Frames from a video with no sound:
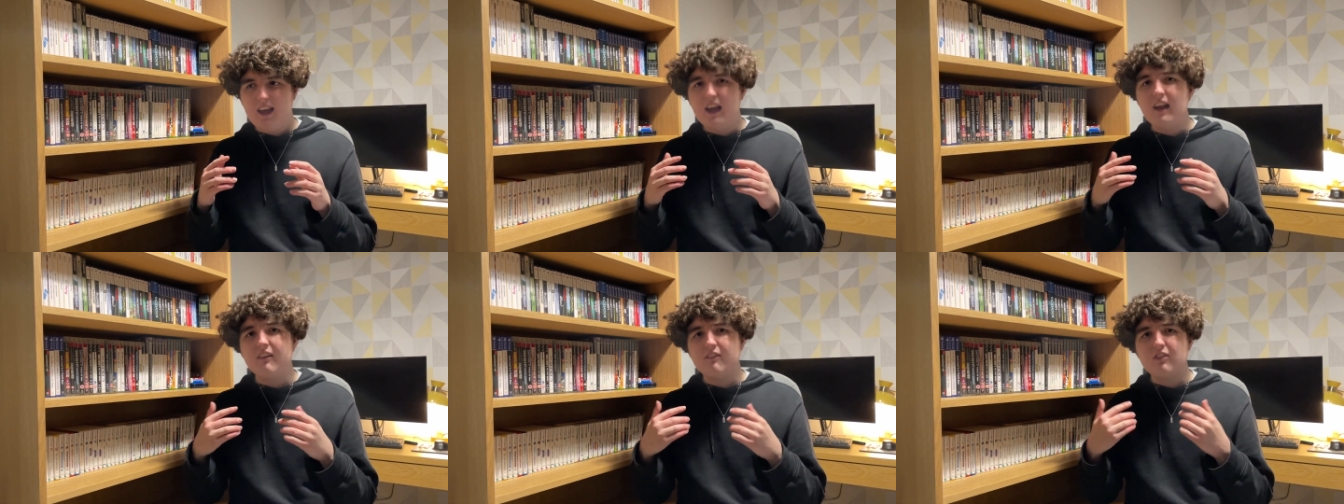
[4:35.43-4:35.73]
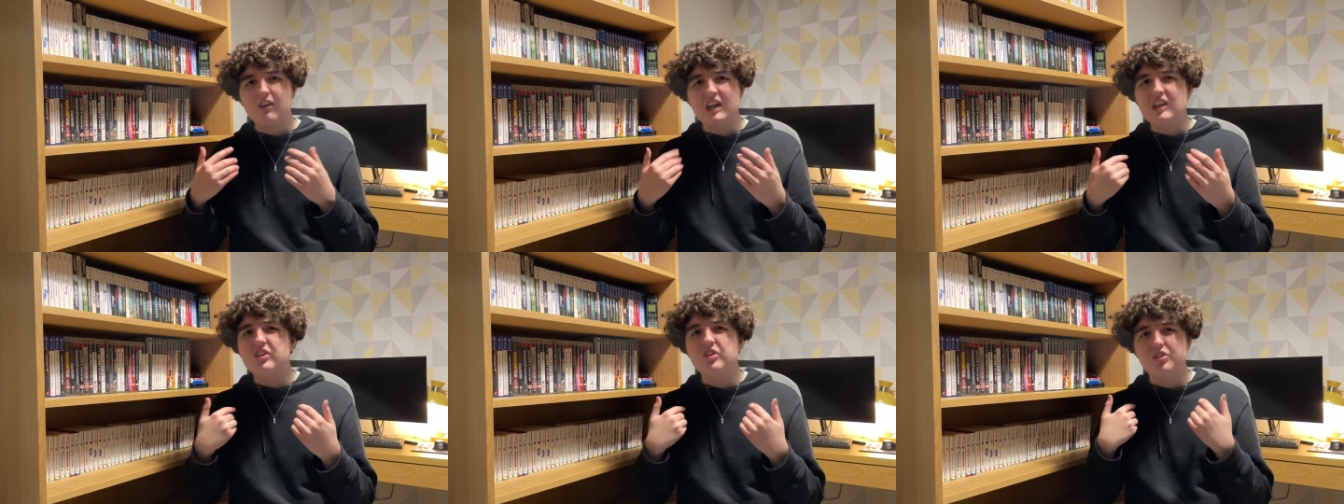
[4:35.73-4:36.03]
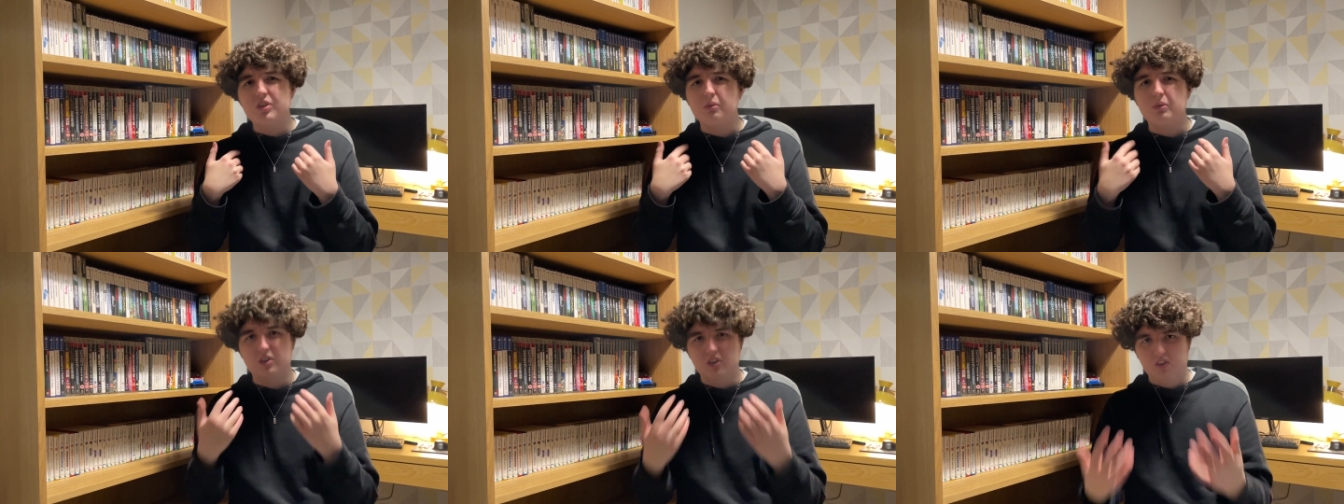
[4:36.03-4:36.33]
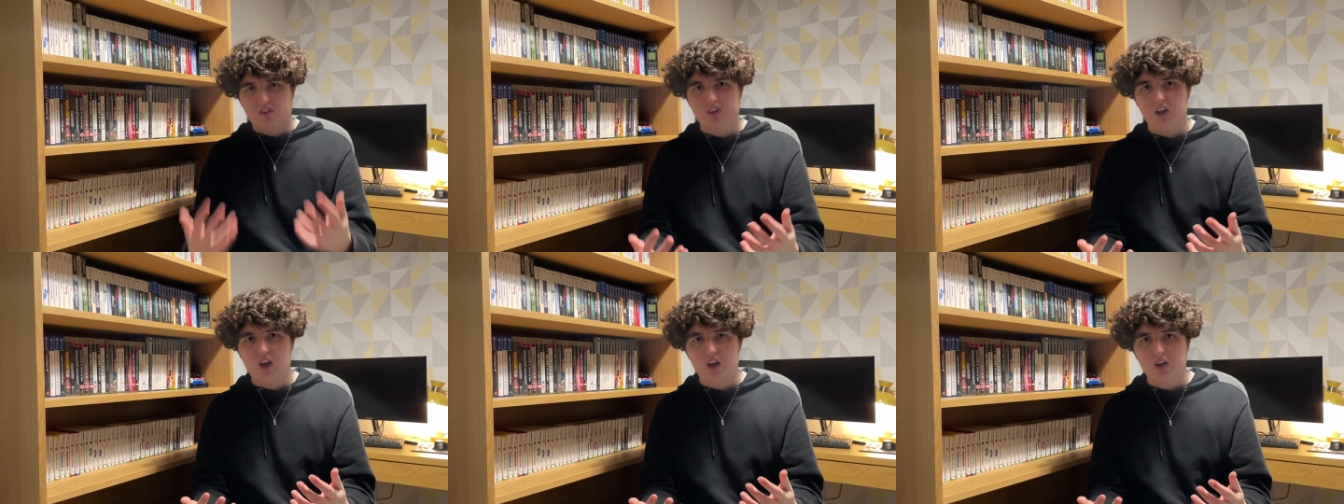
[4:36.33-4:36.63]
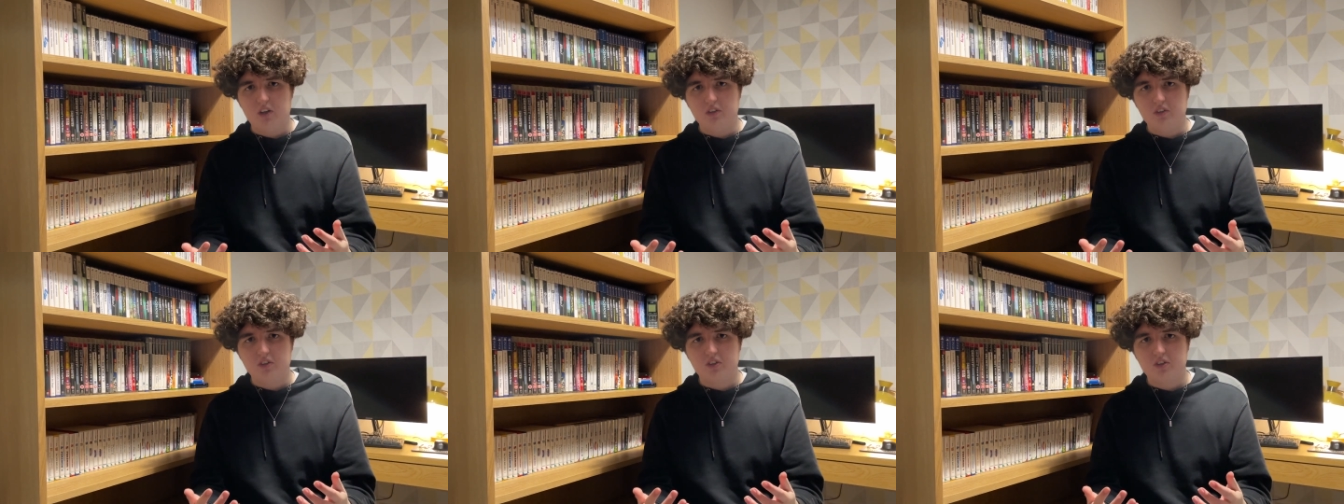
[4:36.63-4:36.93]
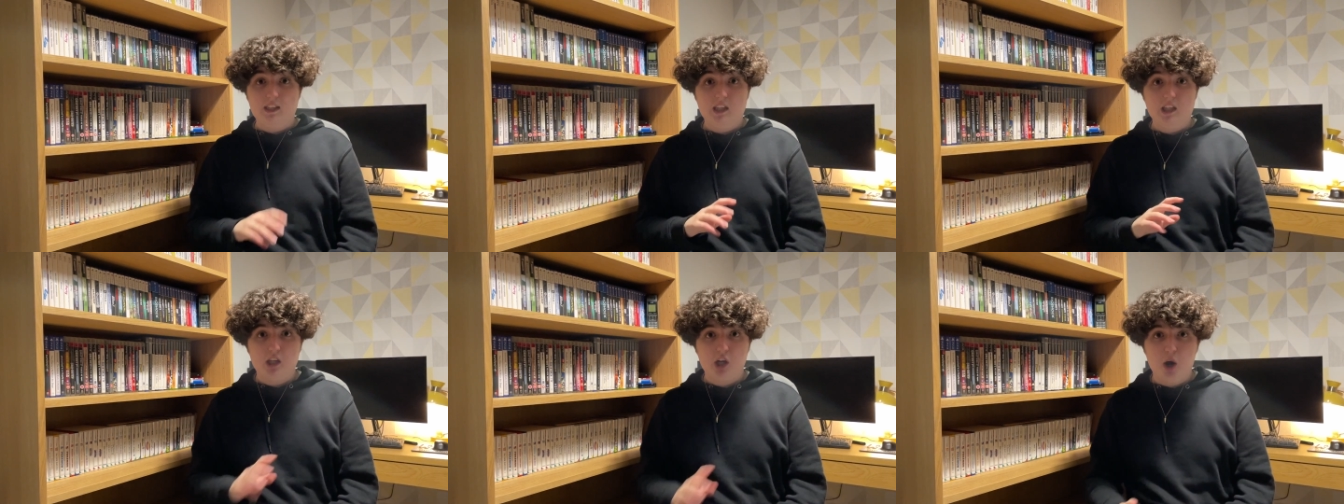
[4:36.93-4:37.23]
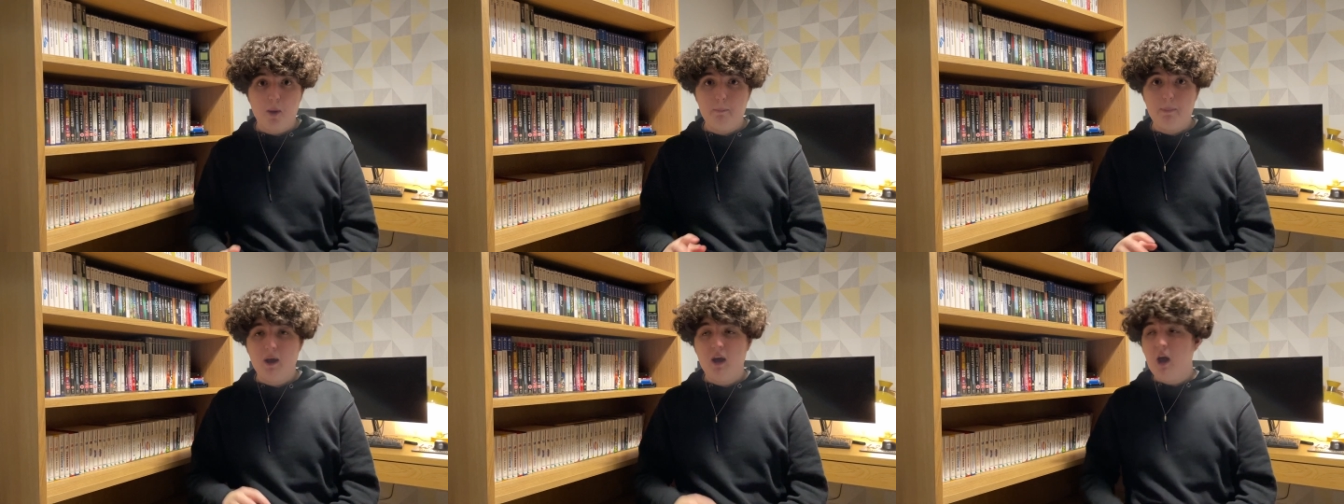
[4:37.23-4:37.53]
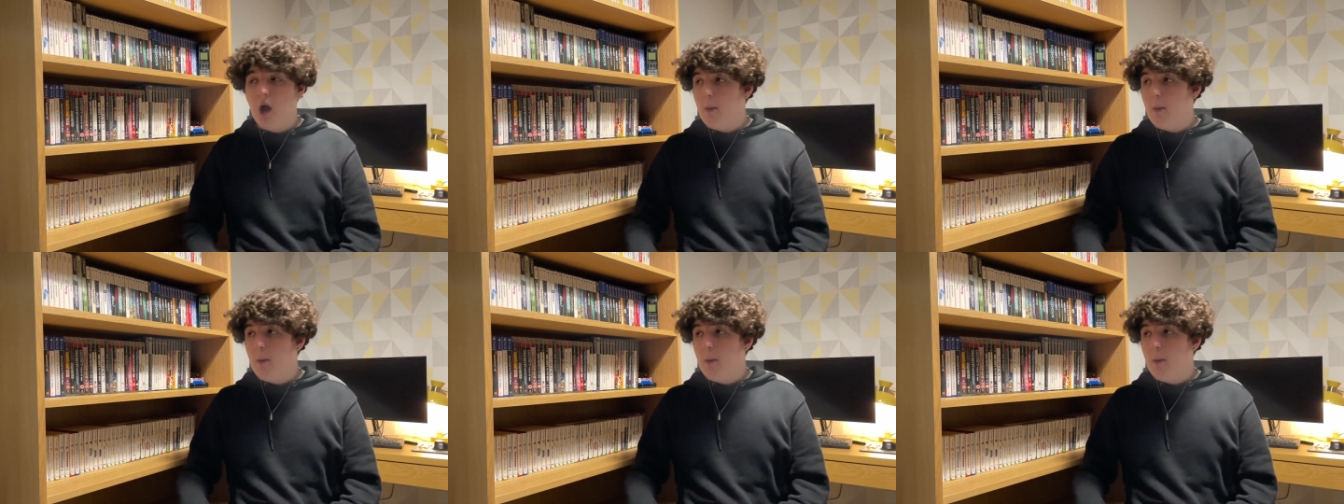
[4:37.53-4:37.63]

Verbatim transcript: it raises some concerns. Yep.